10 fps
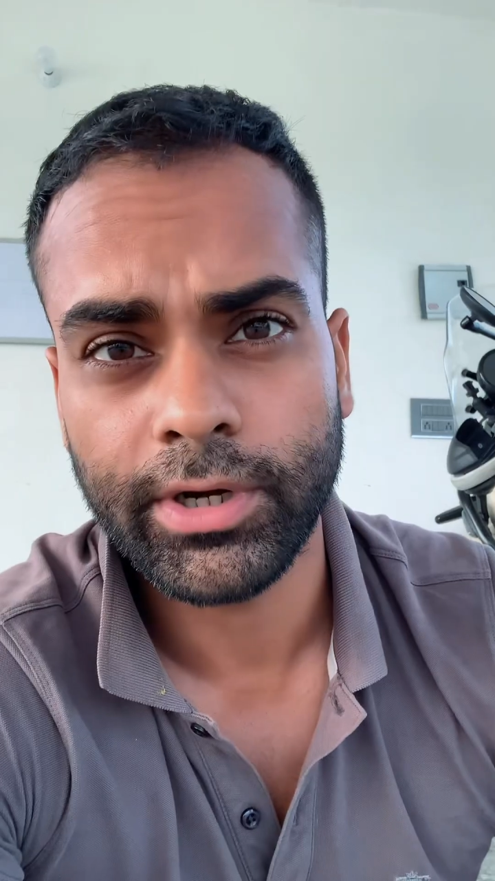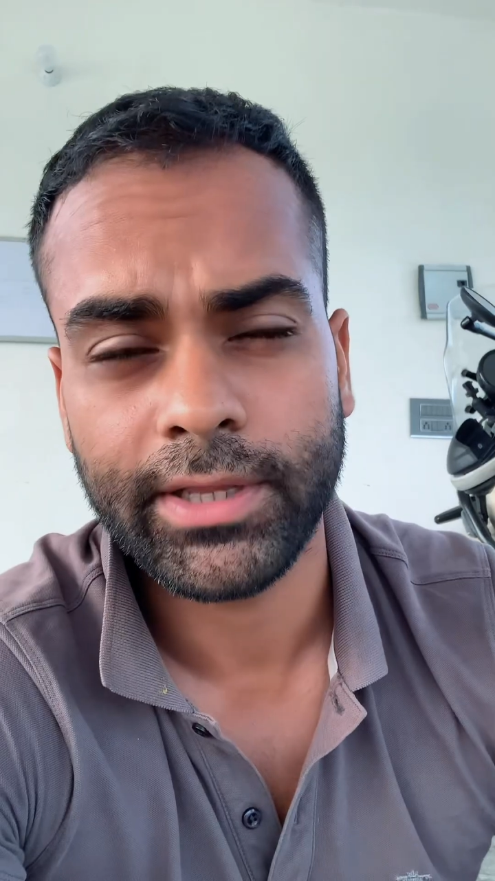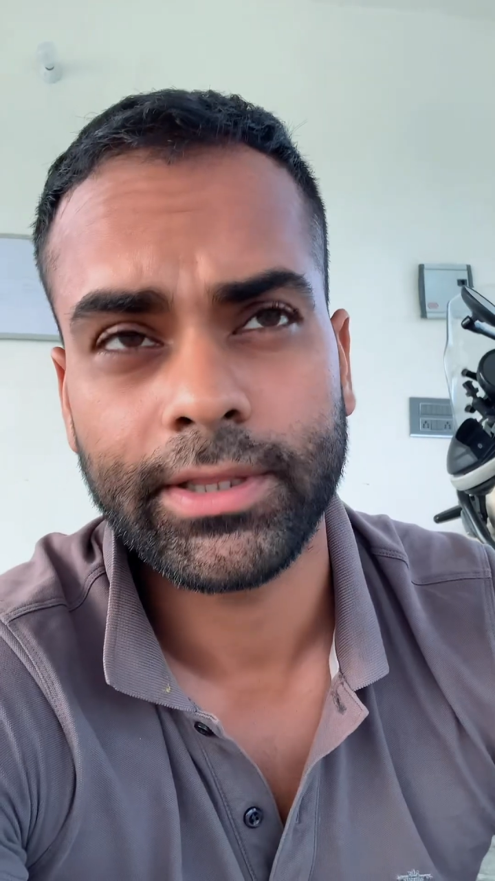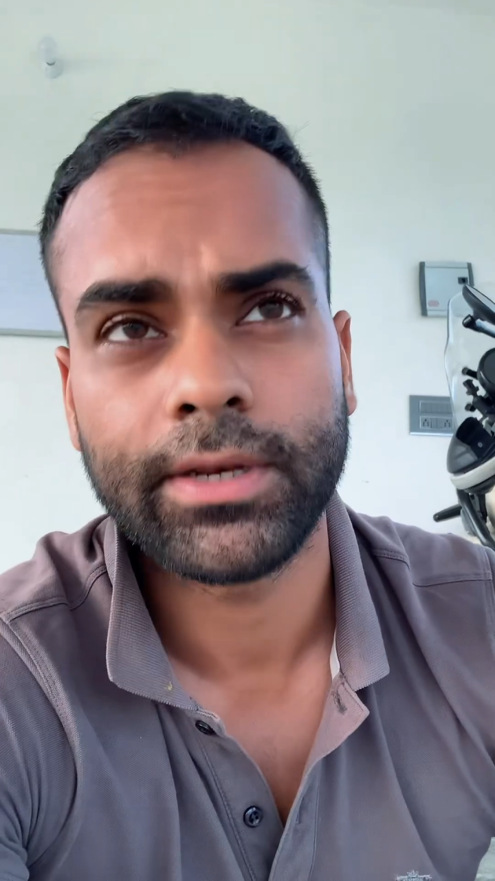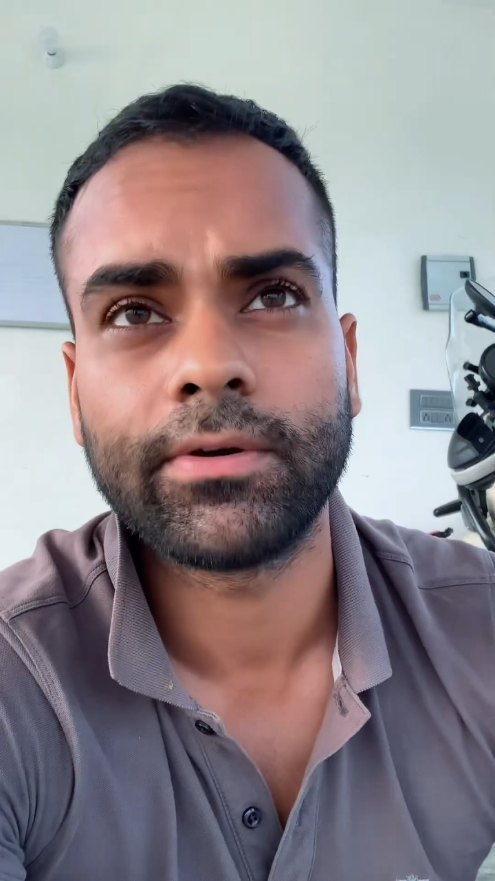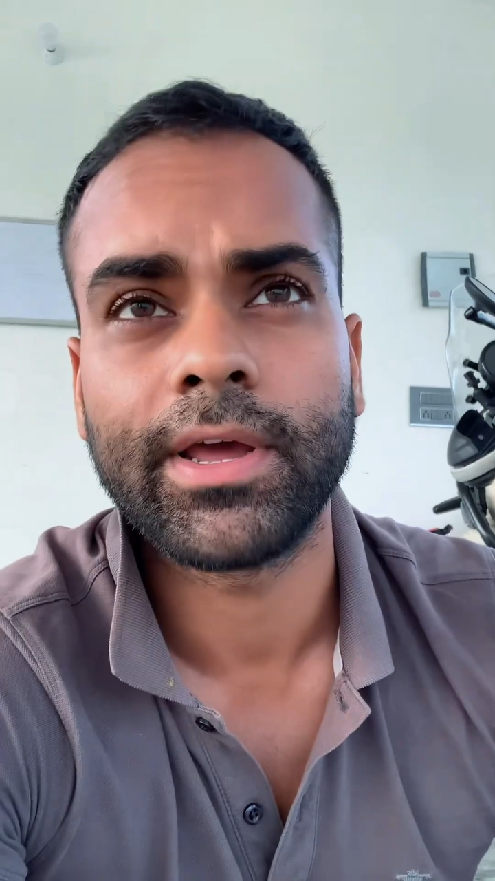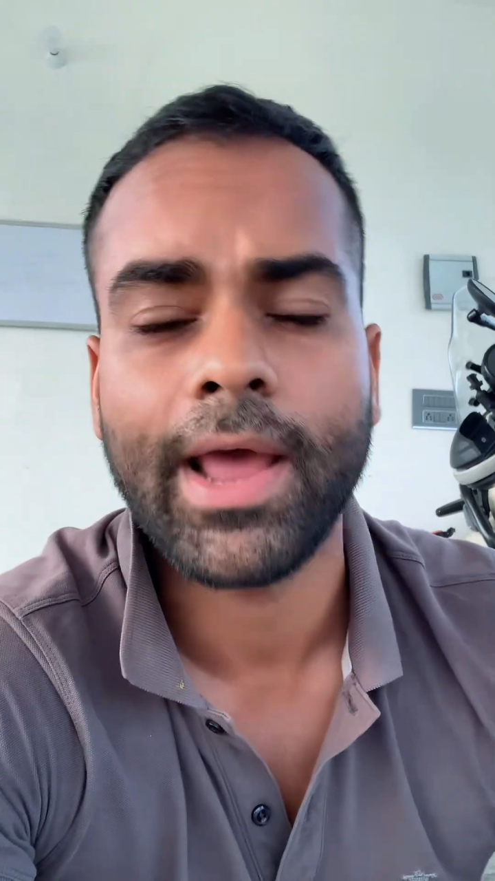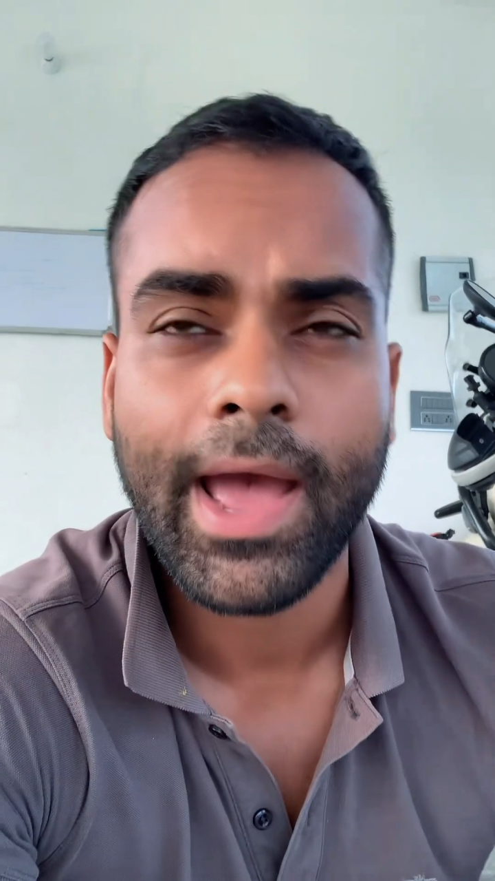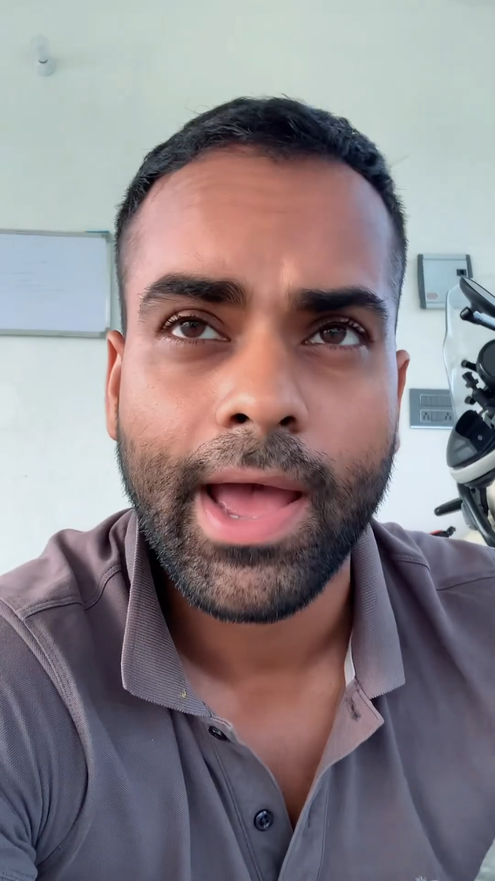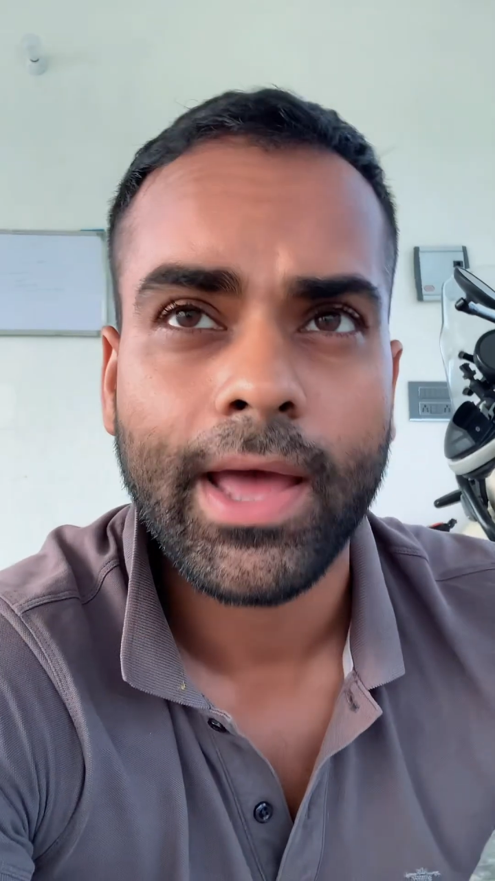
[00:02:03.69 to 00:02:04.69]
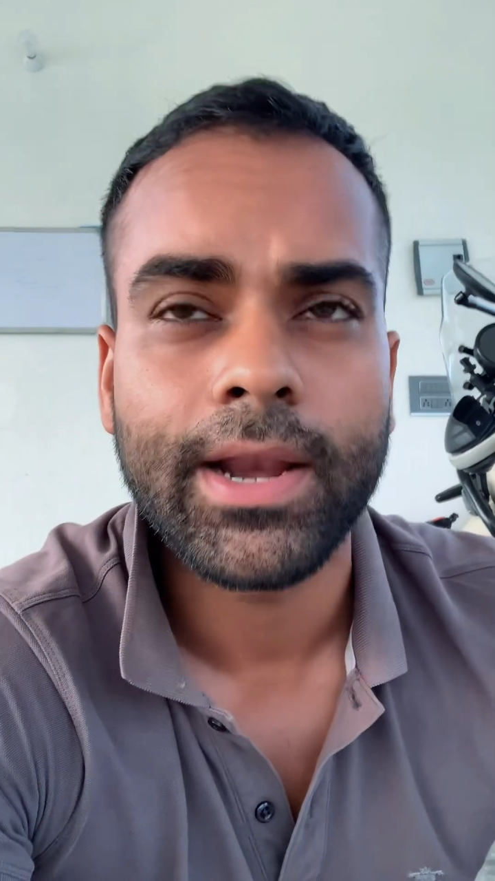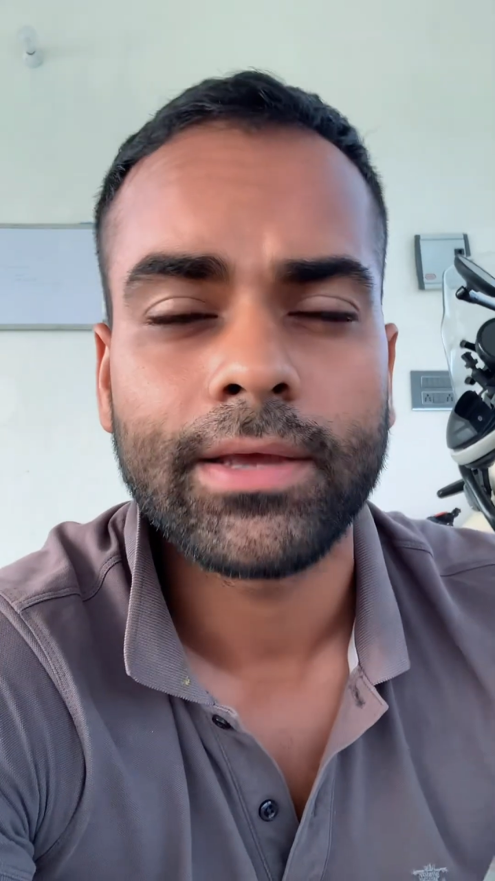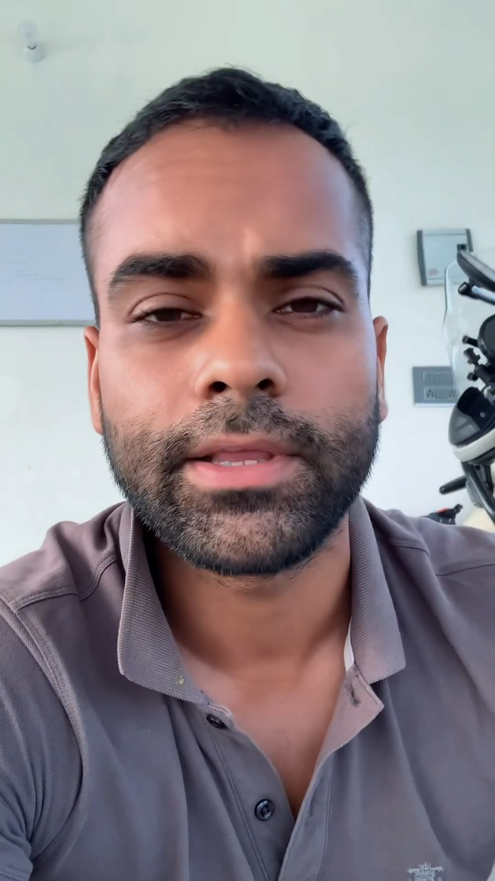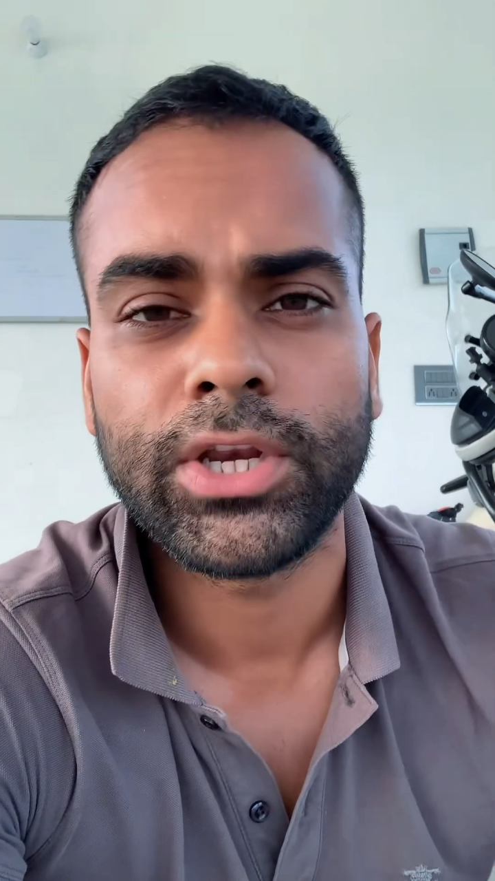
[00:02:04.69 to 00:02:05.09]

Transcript: and then you can add the